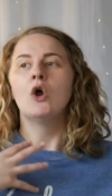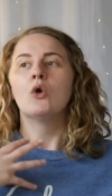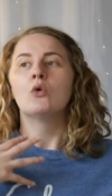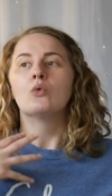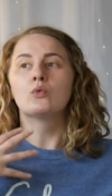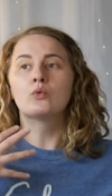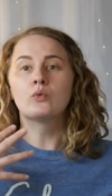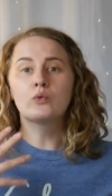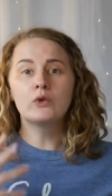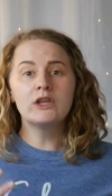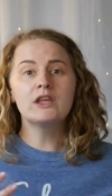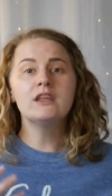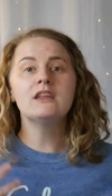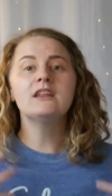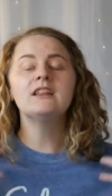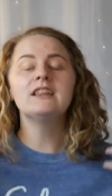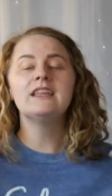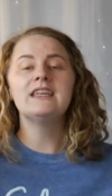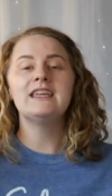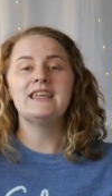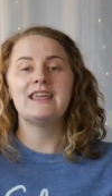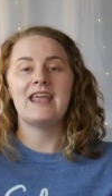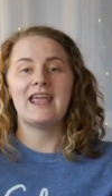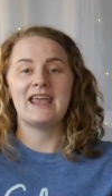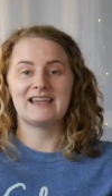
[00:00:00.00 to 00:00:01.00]

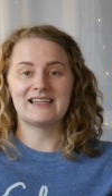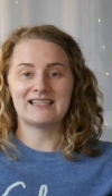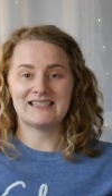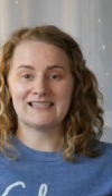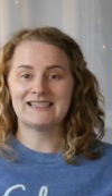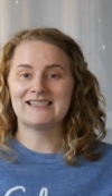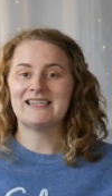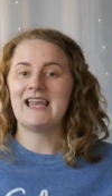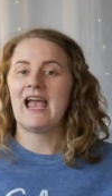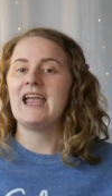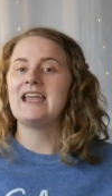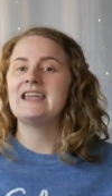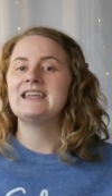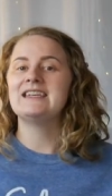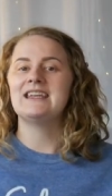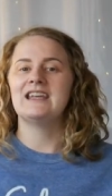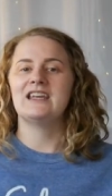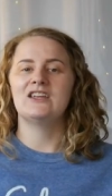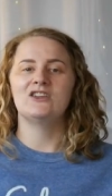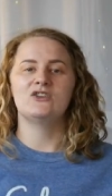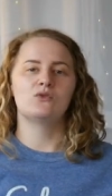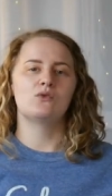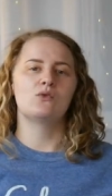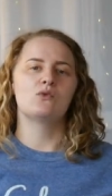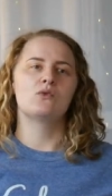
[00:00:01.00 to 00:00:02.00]
really
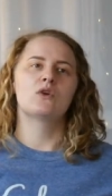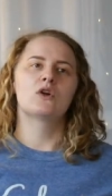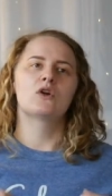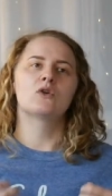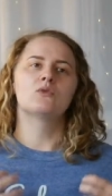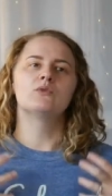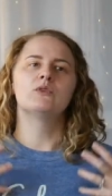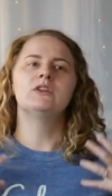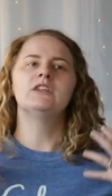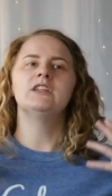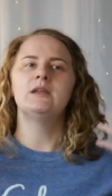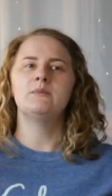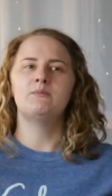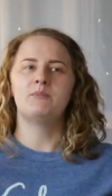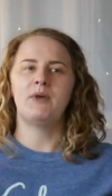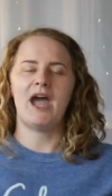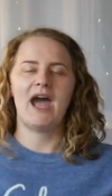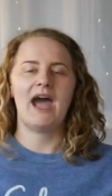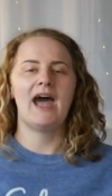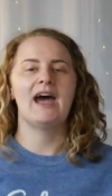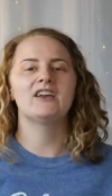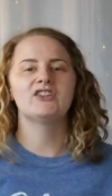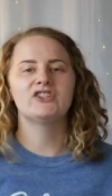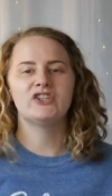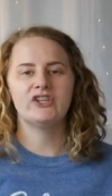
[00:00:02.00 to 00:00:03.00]
excited or really
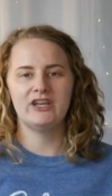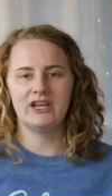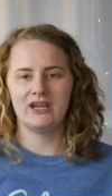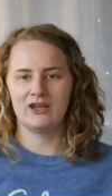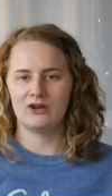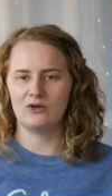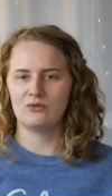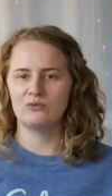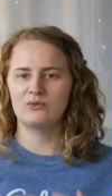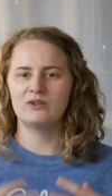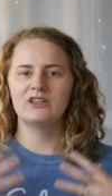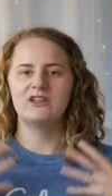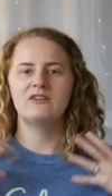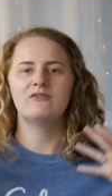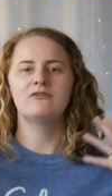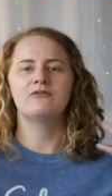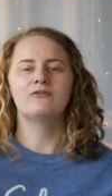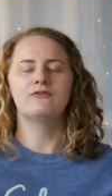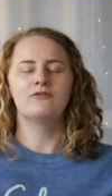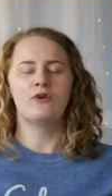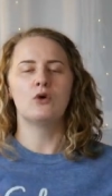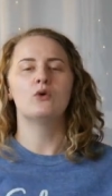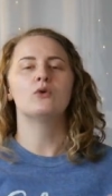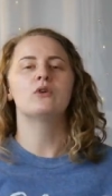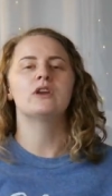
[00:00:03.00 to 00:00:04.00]
passionate or really
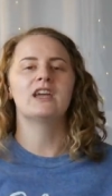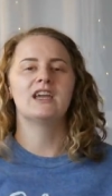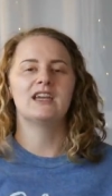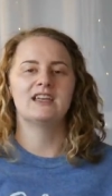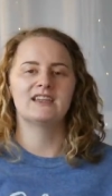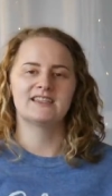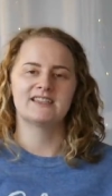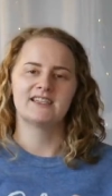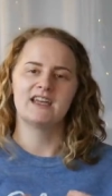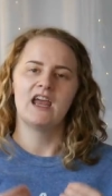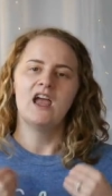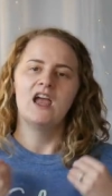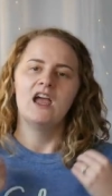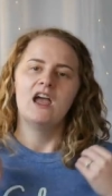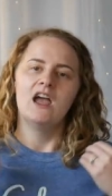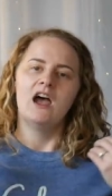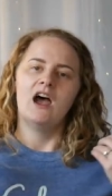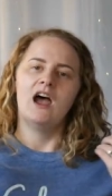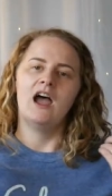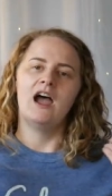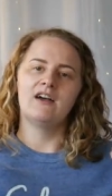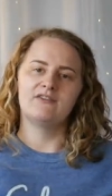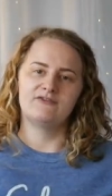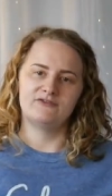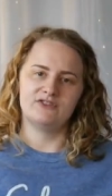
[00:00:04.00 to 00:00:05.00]
focused
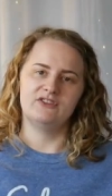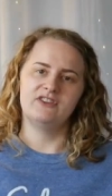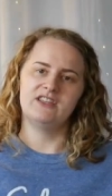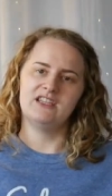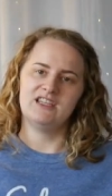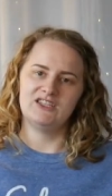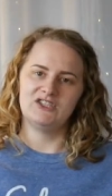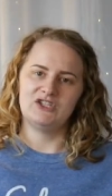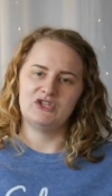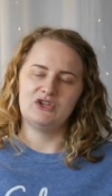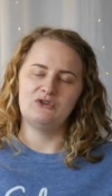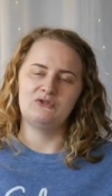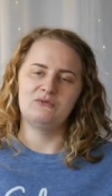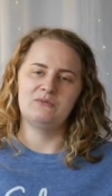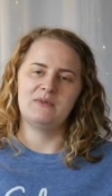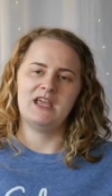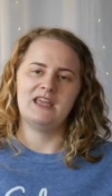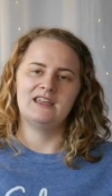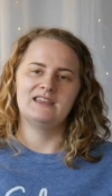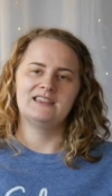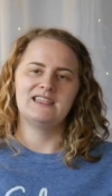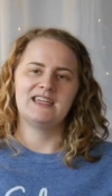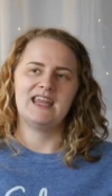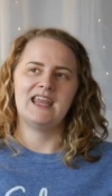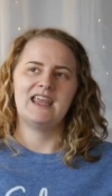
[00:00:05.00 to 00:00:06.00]
after the attunement.